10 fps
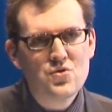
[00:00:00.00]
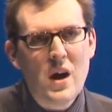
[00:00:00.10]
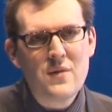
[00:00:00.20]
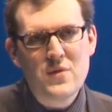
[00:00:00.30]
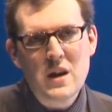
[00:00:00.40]

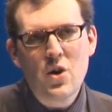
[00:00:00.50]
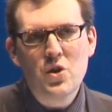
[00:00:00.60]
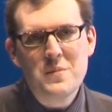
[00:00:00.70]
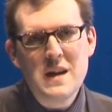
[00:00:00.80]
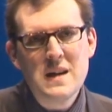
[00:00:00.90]
drive the
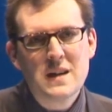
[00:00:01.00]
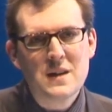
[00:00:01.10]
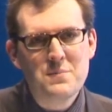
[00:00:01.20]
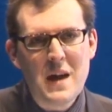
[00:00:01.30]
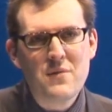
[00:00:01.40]
economy,
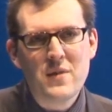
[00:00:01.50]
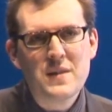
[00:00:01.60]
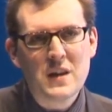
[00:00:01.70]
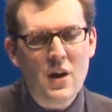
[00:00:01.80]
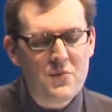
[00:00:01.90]
can
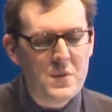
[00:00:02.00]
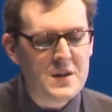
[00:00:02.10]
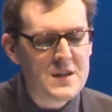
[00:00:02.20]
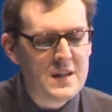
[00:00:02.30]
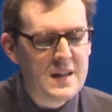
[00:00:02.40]
benefit the
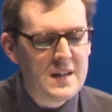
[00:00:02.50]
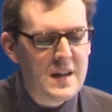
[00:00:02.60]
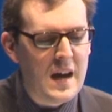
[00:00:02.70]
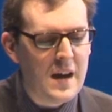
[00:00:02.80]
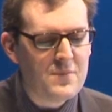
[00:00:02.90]
government,
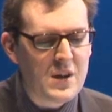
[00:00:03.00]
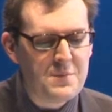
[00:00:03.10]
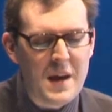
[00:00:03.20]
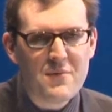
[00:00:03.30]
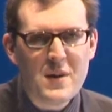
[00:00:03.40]

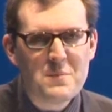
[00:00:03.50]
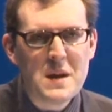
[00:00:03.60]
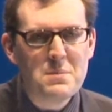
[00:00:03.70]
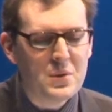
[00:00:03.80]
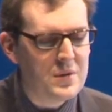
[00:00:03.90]
can
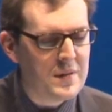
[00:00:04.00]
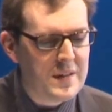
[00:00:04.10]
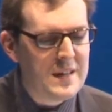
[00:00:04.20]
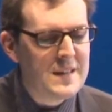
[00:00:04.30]
benefit people.